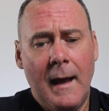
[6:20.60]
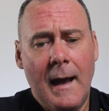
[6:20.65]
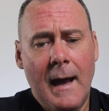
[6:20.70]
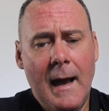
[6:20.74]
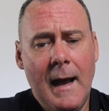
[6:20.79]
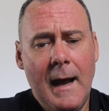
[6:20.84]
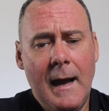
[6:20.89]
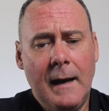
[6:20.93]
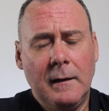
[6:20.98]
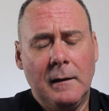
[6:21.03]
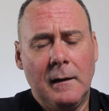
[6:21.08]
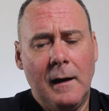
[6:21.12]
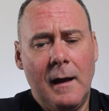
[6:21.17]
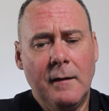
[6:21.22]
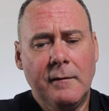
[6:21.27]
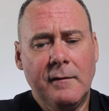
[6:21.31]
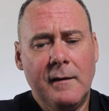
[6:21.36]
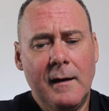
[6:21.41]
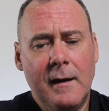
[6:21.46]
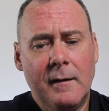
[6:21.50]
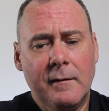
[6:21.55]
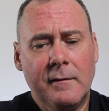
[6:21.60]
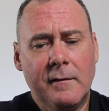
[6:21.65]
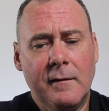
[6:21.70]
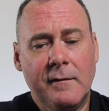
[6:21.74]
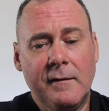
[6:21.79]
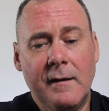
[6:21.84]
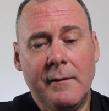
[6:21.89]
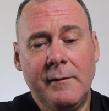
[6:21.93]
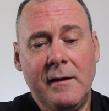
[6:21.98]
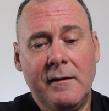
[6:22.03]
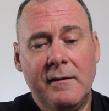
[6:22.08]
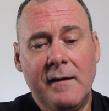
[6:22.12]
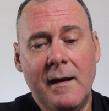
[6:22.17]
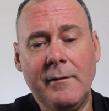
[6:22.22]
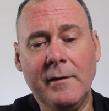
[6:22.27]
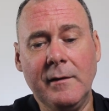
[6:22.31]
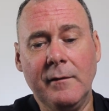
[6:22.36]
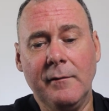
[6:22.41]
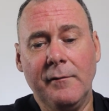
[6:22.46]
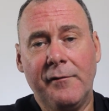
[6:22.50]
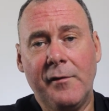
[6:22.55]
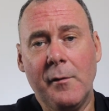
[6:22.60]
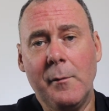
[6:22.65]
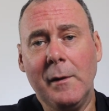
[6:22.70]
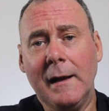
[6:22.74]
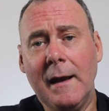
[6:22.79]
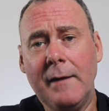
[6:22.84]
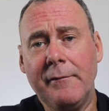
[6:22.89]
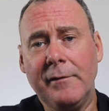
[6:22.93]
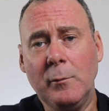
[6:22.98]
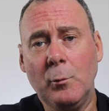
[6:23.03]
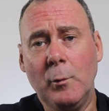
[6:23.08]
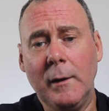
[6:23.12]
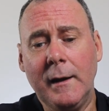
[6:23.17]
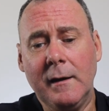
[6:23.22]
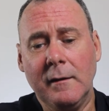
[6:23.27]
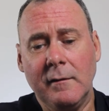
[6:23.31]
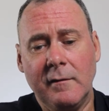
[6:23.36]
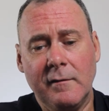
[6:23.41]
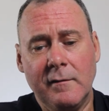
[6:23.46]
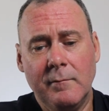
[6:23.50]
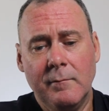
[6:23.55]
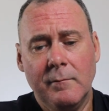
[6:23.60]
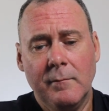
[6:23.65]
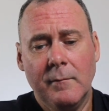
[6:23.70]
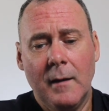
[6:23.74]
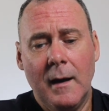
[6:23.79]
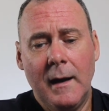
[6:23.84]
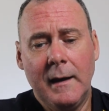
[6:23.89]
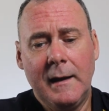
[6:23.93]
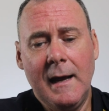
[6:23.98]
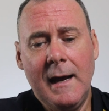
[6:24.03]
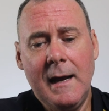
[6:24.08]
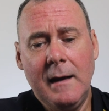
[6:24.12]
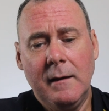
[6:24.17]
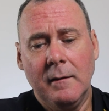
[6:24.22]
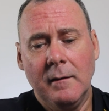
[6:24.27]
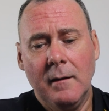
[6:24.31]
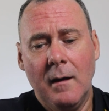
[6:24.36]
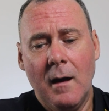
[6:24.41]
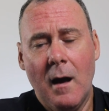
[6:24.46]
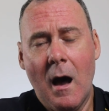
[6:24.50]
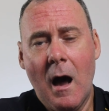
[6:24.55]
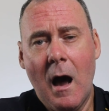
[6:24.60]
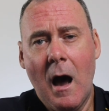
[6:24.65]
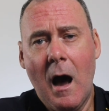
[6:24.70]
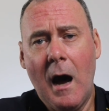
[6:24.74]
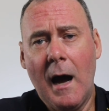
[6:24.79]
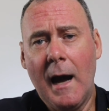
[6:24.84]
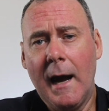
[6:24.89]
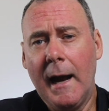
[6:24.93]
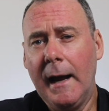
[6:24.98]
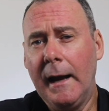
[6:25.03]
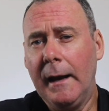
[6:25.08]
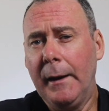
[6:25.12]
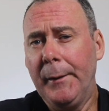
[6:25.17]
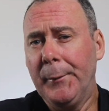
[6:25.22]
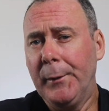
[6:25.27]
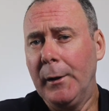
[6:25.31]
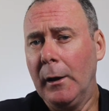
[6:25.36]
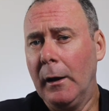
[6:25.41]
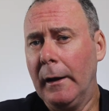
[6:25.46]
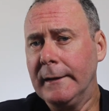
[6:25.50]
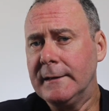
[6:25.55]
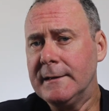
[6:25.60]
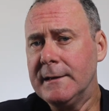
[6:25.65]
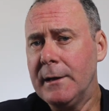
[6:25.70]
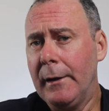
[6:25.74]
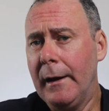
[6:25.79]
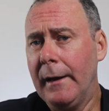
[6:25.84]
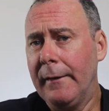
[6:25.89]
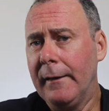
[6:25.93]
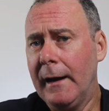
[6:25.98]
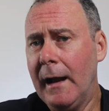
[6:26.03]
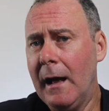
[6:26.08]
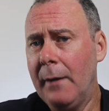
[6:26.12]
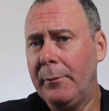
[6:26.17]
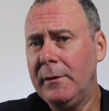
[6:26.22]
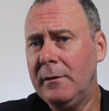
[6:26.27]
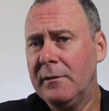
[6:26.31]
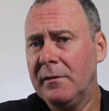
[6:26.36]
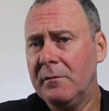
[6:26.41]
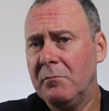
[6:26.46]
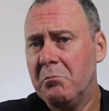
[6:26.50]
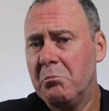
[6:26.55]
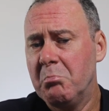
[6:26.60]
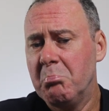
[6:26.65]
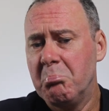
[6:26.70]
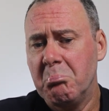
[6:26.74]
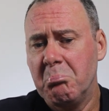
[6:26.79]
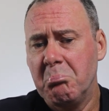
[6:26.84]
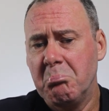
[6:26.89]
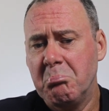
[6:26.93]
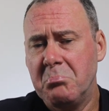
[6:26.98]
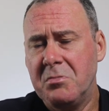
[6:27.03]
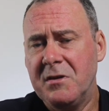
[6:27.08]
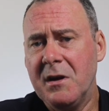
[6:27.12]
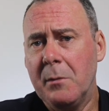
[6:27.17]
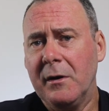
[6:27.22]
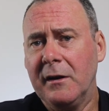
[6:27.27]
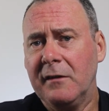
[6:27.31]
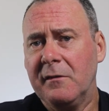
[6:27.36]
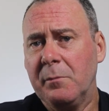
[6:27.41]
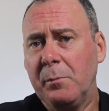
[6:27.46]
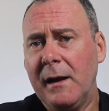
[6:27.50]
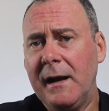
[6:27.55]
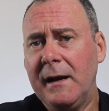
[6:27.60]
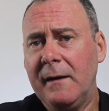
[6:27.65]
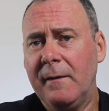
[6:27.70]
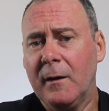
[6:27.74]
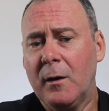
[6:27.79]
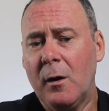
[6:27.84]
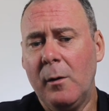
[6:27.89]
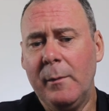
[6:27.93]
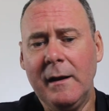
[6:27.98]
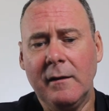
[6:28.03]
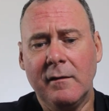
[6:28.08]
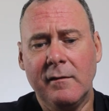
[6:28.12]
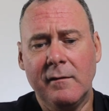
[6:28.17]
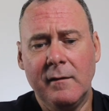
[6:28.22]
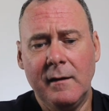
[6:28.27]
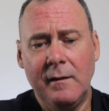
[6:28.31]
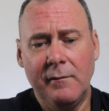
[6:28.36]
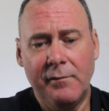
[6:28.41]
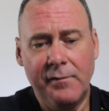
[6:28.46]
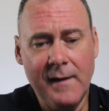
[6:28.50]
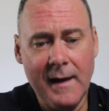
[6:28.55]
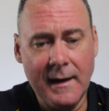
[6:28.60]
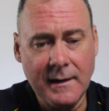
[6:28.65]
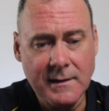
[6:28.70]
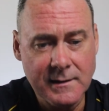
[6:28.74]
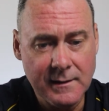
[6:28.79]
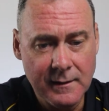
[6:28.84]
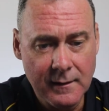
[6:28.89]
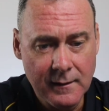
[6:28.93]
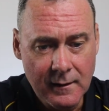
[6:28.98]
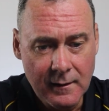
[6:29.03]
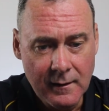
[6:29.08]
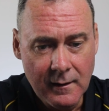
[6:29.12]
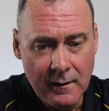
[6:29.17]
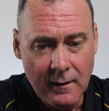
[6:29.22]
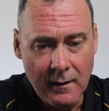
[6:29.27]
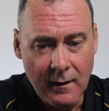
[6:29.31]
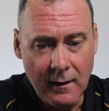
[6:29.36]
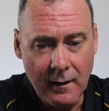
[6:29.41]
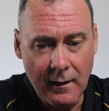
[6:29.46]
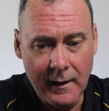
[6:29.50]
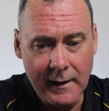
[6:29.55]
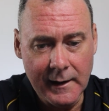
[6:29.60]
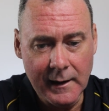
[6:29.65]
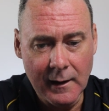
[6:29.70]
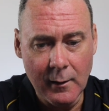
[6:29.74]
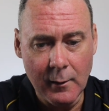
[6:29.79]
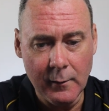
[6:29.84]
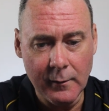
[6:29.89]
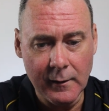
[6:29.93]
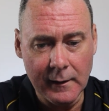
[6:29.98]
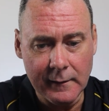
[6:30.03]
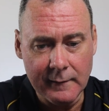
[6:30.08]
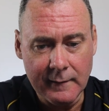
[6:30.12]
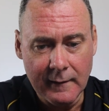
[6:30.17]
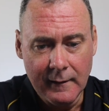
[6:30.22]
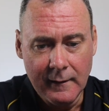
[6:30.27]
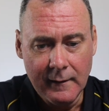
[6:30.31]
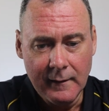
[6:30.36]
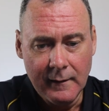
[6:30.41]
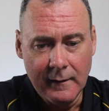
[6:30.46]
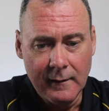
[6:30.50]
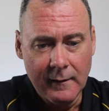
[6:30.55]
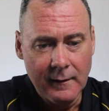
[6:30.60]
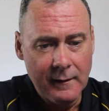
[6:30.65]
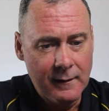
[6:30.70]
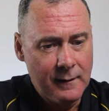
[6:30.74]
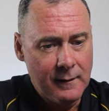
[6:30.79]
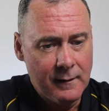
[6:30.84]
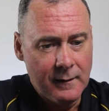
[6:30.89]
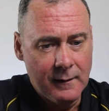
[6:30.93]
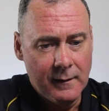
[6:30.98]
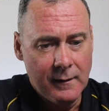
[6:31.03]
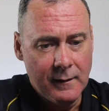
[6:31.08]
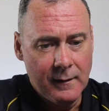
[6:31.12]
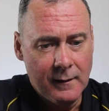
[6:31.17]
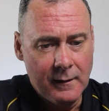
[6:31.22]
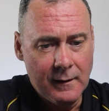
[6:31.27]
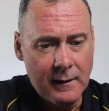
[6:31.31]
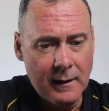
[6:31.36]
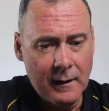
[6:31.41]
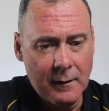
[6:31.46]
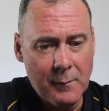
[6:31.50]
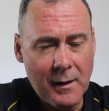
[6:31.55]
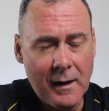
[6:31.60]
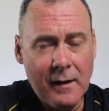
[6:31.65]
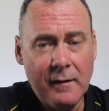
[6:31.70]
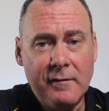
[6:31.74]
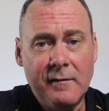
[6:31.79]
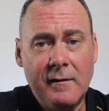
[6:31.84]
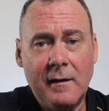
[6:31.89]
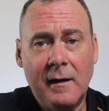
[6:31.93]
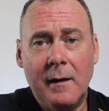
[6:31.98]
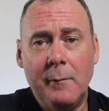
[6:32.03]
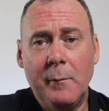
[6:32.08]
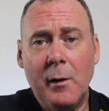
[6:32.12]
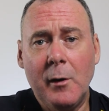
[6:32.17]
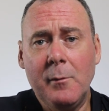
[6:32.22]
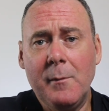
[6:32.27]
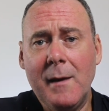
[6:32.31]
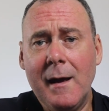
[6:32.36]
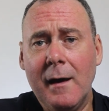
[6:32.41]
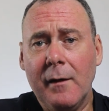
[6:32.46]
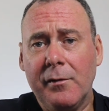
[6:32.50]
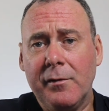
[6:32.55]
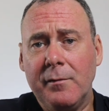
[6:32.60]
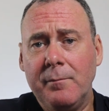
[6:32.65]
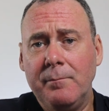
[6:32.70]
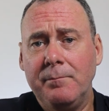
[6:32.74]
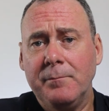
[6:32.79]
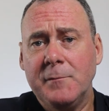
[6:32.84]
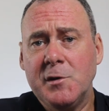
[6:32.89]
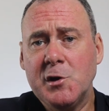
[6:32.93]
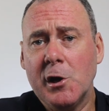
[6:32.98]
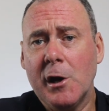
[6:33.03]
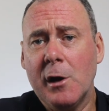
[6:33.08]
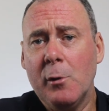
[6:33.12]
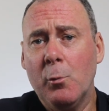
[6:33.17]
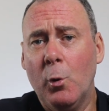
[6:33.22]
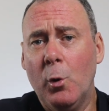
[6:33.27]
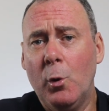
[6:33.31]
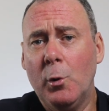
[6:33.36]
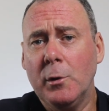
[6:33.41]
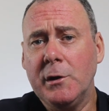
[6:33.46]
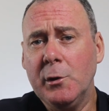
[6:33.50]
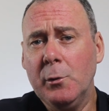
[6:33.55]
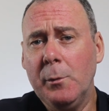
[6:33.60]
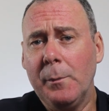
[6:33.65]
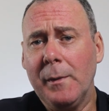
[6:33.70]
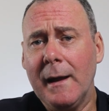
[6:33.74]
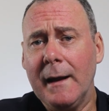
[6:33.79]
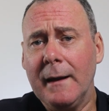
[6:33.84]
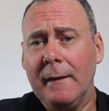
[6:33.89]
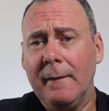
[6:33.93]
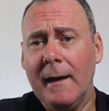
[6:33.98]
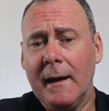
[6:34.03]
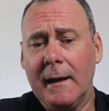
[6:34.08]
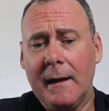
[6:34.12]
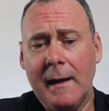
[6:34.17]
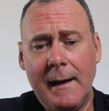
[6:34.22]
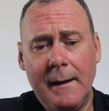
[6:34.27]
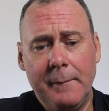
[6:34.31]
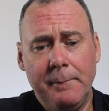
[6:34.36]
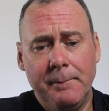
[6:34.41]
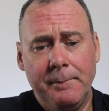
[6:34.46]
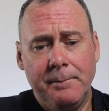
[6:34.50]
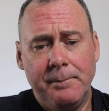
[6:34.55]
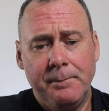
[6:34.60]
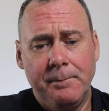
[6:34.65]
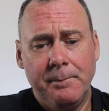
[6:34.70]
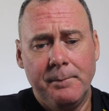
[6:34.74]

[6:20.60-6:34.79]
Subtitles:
And Glasshouse, 77 from 11 wickets. Again, I would like to know how that happened. Someone explain in the comments. In fact, I know that young master Motormouth, John O'Ward, you were playing in that game.